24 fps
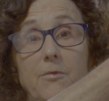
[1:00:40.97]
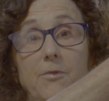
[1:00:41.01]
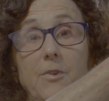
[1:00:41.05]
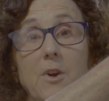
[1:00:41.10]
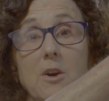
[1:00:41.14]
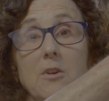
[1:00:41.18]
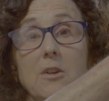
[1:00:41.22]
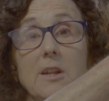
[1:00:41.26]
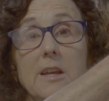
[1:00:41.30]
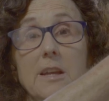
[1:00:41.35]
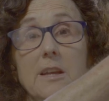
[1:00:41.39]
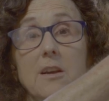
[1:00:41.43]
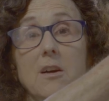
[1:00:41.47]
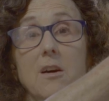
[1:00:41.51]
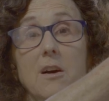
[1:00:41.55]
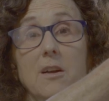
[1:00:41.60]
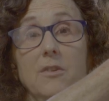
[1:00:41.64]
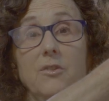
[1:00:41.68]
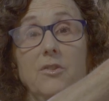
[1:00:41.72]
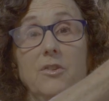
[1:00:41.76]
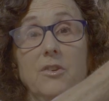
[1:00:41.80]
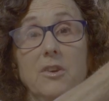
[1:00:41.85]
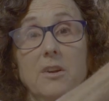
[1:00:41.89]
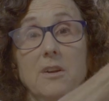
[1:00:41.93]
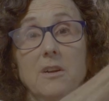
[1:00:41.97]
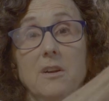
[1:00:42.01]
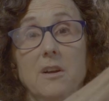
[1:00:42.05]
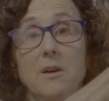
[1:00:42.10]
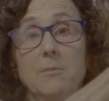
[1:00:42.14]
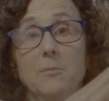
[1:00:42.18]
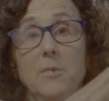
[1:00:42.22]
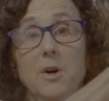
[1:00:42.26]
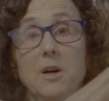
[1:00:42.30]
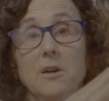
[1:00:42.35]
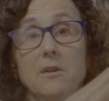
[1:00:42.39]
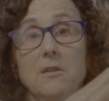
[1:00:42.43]
fairly constant
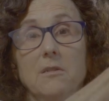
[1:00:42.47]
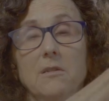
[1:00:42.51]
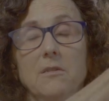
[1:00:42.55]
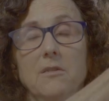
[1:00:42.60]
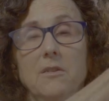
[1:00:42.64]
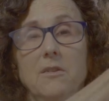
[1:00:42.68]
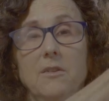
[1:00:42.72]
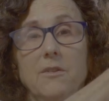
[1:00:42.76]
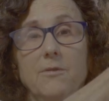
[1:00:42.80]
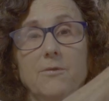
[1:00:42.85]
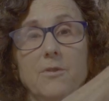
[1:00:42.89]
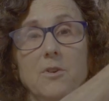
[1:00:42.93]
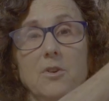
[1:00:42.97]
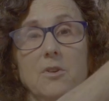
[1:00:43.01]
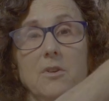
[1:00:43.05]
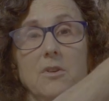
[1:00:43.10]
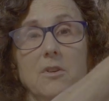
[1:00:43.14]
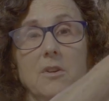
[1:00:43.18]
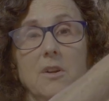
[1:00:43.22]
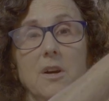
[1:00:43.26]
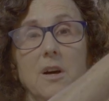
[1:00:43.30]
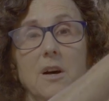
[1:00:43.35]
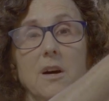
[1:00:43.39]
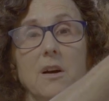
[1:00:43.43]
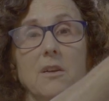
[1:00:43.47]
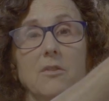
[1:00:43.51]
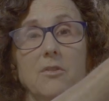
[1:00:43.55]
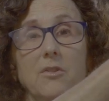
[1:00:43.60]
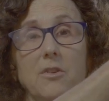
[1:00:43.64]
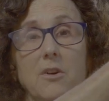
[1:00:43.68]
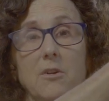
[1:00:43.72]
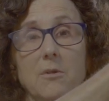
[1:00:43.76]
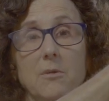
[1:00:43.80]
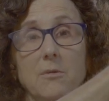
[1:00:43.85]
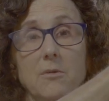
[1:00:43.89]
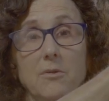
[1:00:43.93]
among different uh,
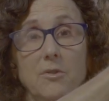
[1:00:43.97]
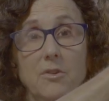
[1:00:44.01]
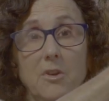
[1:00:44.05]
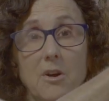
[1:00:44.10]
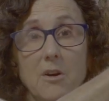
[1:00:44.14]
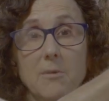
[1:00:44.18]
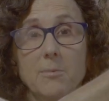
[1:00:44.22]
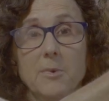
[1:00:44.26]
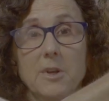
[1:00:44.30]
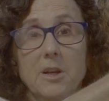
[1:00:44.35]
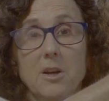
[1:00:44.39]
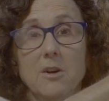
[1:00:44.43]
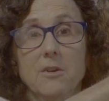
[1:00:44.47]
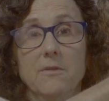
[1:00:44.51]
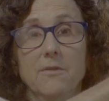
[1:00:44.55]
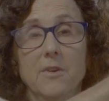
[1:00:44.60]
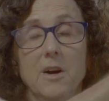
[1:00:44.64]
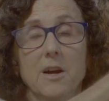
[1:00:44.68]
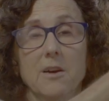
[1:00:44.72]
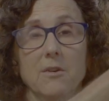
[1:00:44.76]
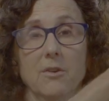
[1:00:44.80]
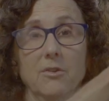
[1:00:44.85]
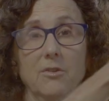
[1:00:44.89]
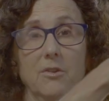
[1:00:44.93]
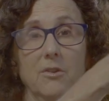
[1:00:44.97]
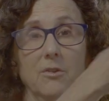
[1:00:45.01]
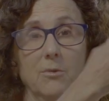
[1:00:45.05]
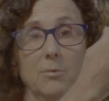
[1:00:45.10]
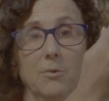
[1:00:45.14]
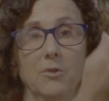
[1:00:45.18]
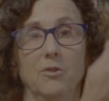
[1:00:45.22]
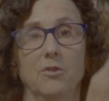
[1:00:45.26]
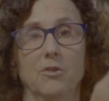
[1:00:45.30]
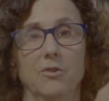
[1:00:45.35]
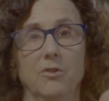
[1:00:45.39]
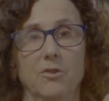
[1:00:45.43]
sar sarbecoviruses,
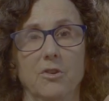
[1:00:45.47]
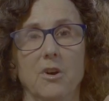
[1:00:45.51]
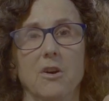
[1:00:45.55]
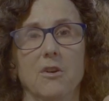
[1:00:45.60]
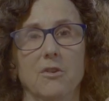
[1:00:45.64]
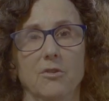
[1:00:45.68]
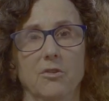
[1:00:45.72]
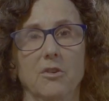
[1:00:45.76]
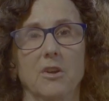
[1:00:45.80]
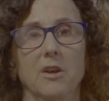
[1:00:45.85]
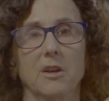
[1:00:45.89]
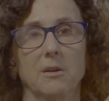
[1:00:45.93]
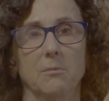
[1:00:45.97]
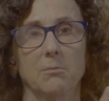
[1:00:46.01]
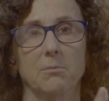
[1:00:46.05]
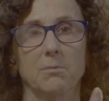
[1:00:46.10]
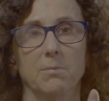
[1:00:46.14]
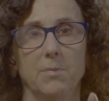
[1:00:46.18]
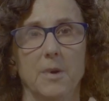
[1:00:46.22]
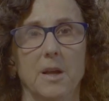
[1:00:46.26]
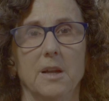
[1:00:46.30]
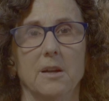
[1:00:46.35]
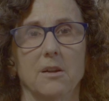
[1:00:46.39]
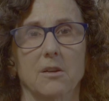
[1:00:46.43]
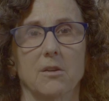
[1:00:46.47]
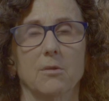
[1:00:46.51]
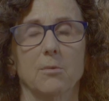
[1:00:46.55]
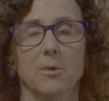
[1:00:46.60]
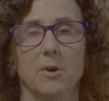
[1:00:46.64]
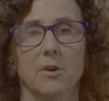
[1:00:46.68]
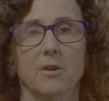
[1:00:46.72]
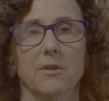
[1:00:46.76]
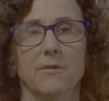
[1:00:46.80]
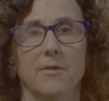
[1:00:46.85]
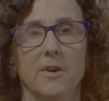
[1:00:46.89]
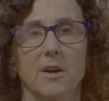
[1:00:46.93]
which are SARS-like beta
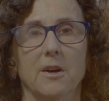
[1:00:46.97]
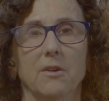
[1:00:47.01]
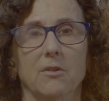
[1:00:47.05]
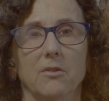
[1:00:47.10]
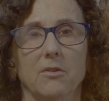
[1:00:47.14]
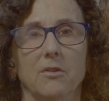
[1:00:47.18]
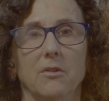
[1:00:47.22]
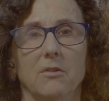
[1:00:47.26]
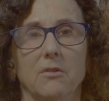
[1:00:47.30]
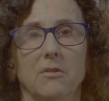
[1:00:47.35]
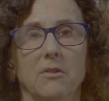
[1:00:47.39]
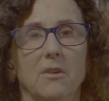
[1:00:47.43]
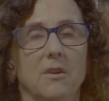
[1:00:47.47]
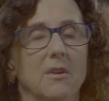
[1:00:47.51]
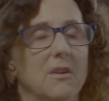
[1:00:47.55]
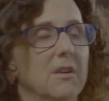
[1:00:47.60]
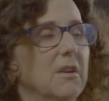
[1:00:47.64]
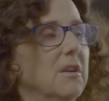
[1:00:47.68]
coronaviruses.